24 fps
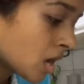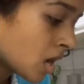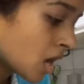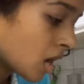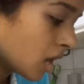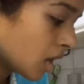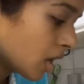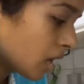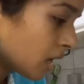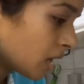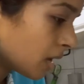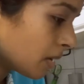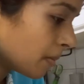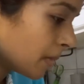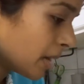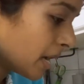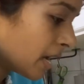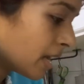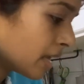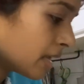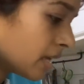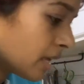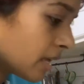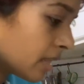Um,
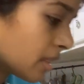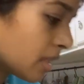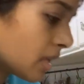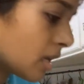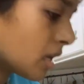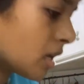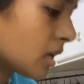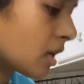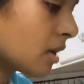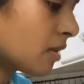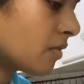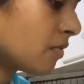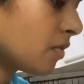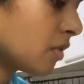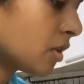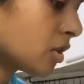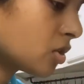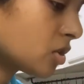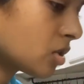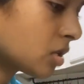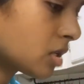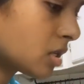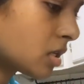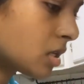and I think if you're
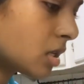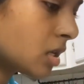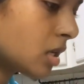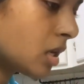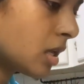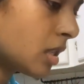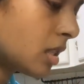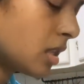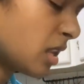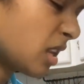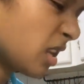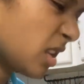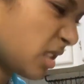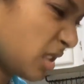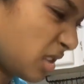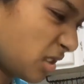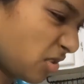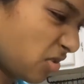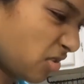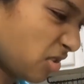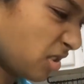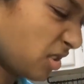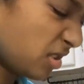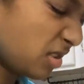interested, I think that's it,
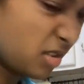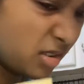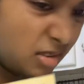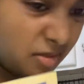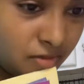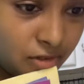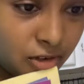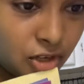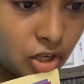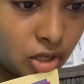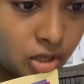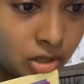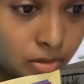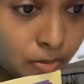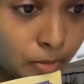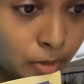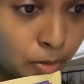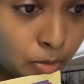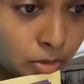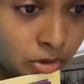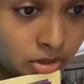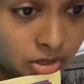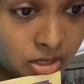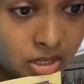right? If you're interested in my
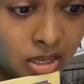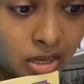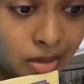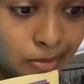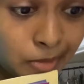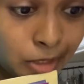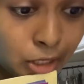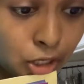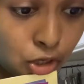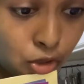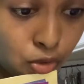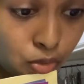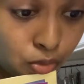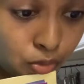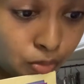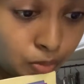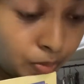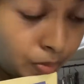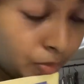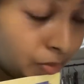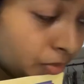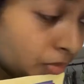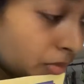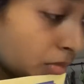books, let me know
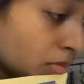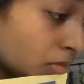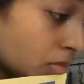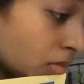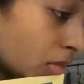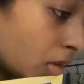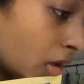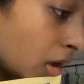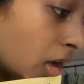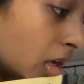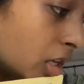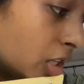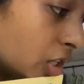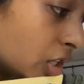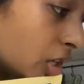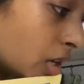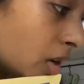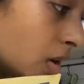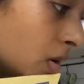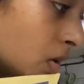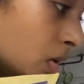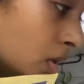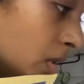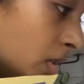and check
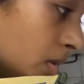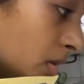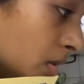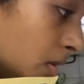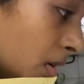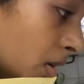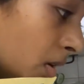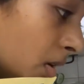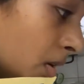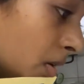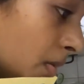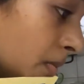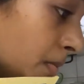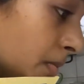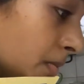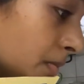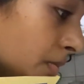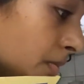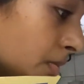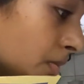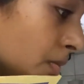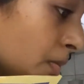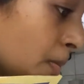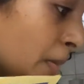out um,
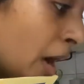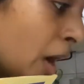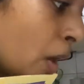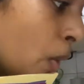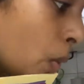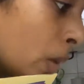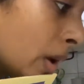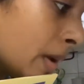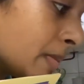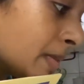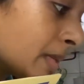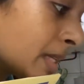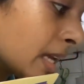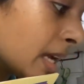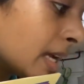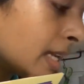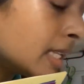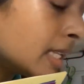my website,